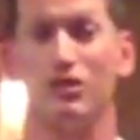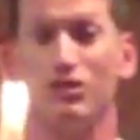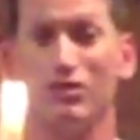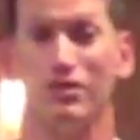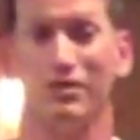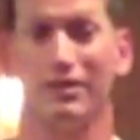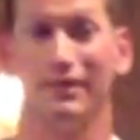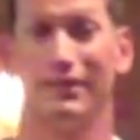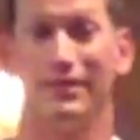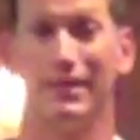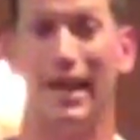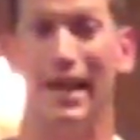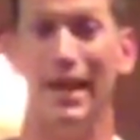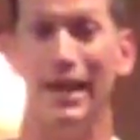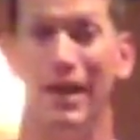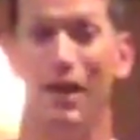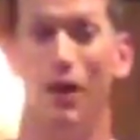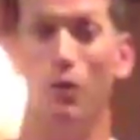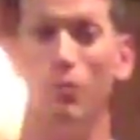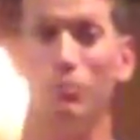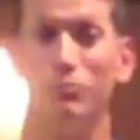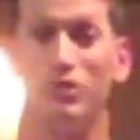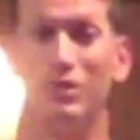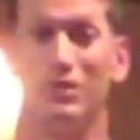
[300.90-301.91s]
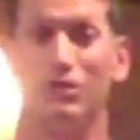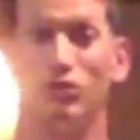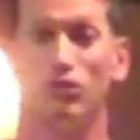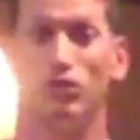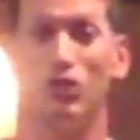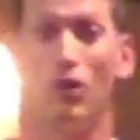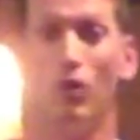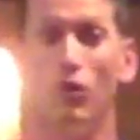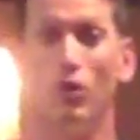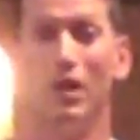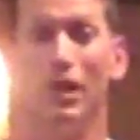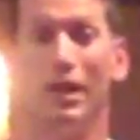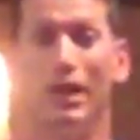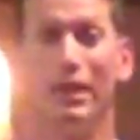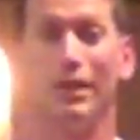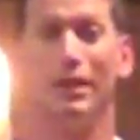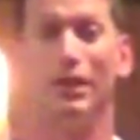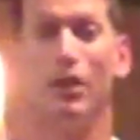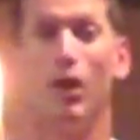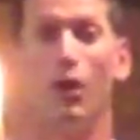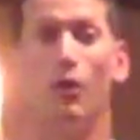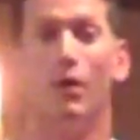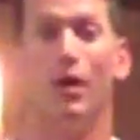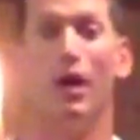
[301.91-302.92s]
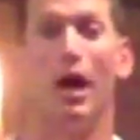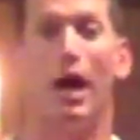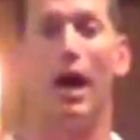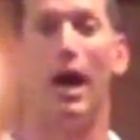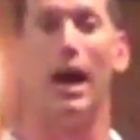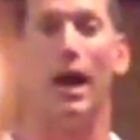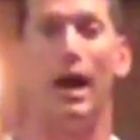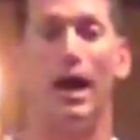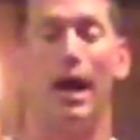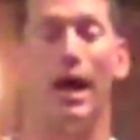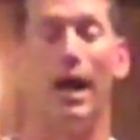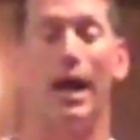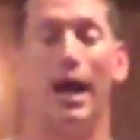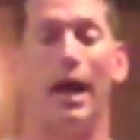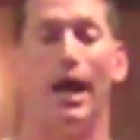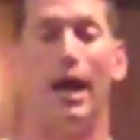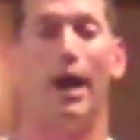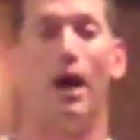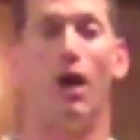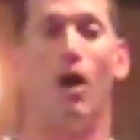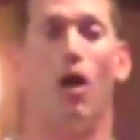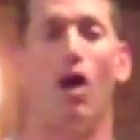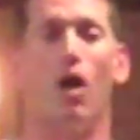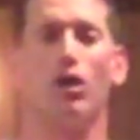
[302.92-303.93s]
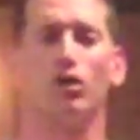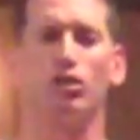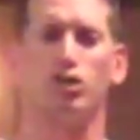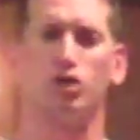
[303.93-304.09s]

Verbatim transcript: us. That helps us. So you know. Uh, our